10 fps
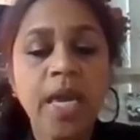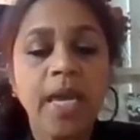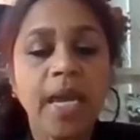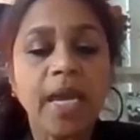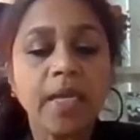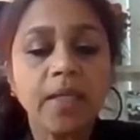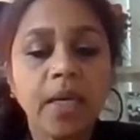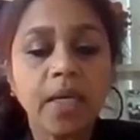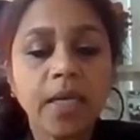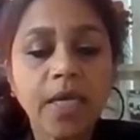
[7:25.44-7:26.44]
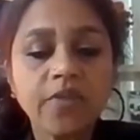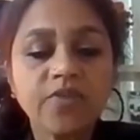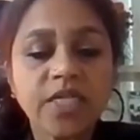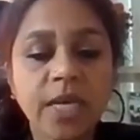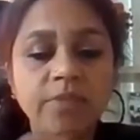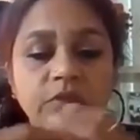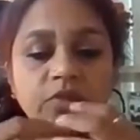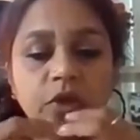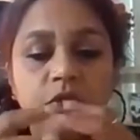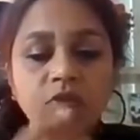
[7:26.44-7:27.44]
And a lot of times, if
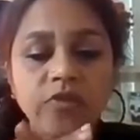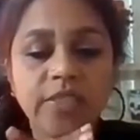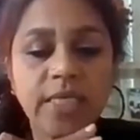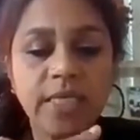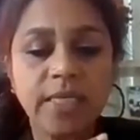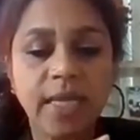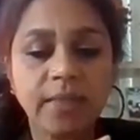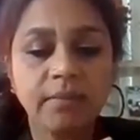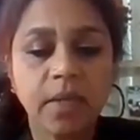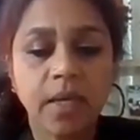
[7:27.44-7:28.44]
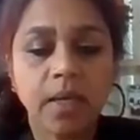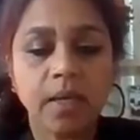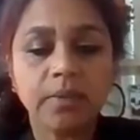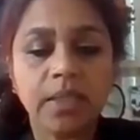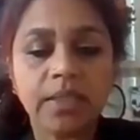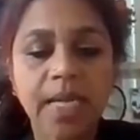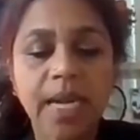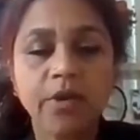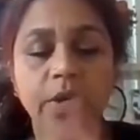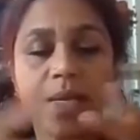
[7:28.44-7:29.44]
you see that the
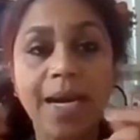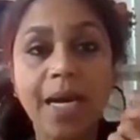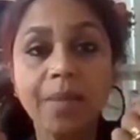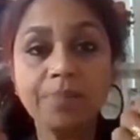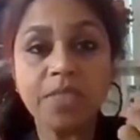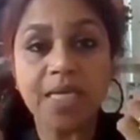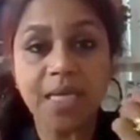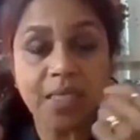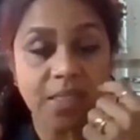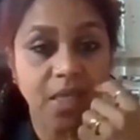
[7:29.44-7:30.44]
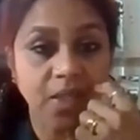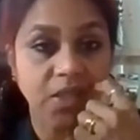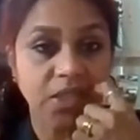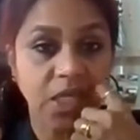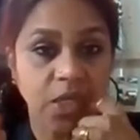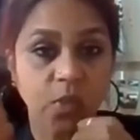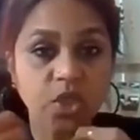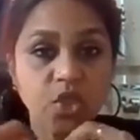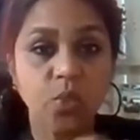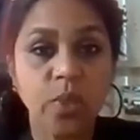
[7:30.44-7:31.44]
thyroid uptake is another study
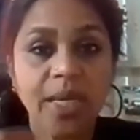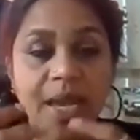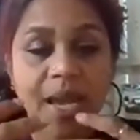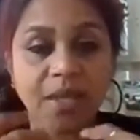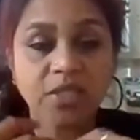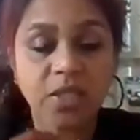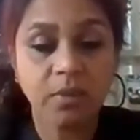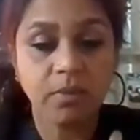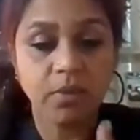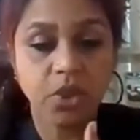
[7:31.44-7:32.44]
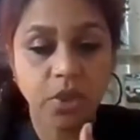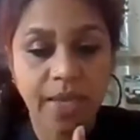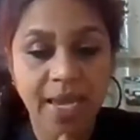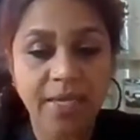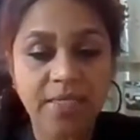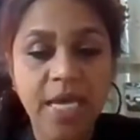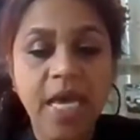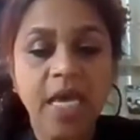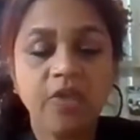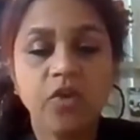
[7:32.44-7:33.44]
which we ask to get
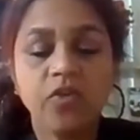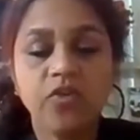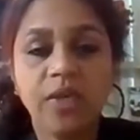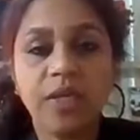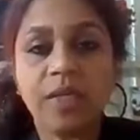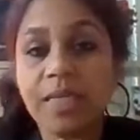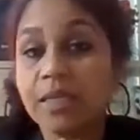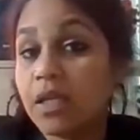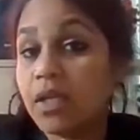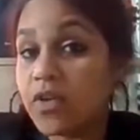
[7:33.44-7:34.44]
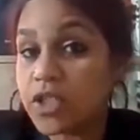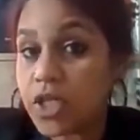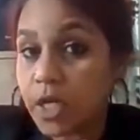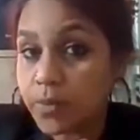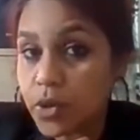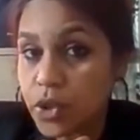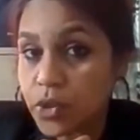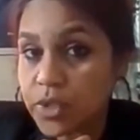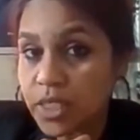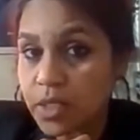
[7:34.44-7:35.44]
if you feel like the liver is not
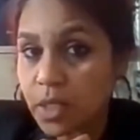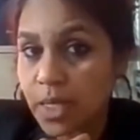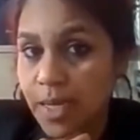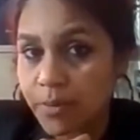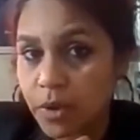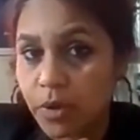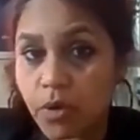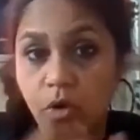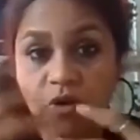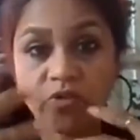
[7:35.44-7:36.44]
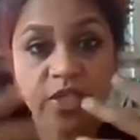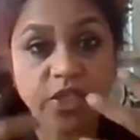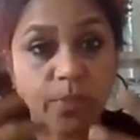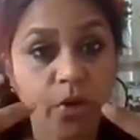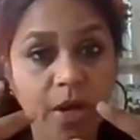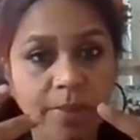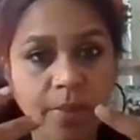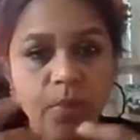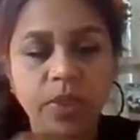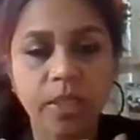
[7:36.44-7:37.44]
producing the globulin, or if there's a
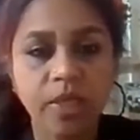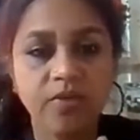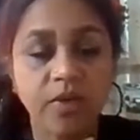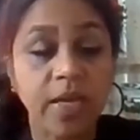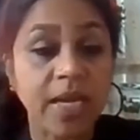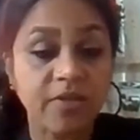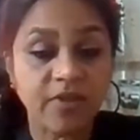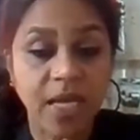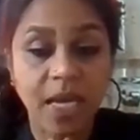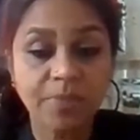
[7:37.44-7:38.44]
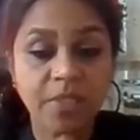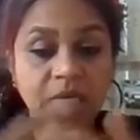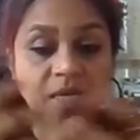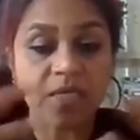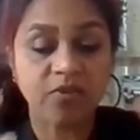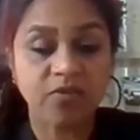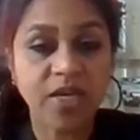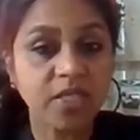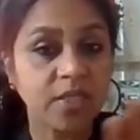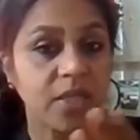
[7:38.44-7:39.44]
problem with the liver, and if the uptake is
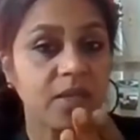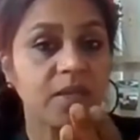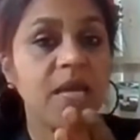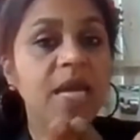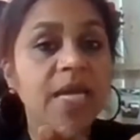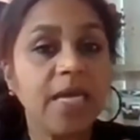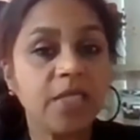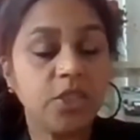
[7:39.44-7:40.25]
affected, then it